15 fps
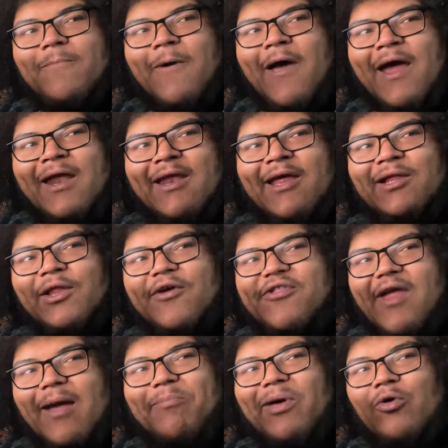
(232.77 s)
and it
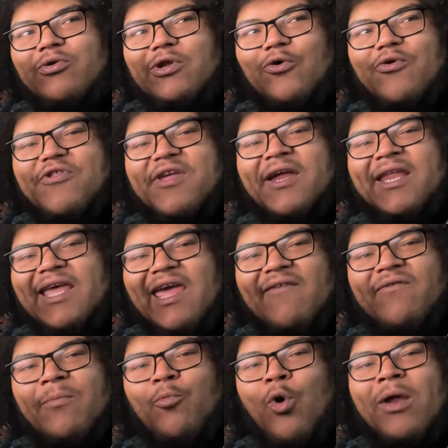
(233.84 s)
looks like Bill Duke's going to
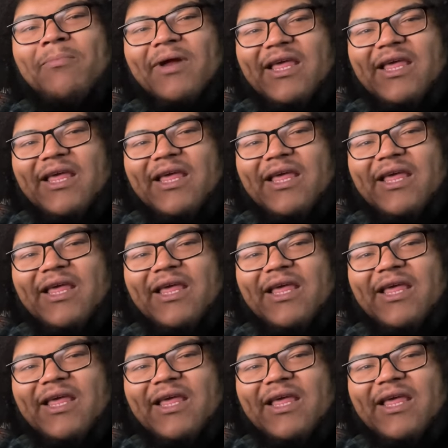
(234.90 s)
give him one,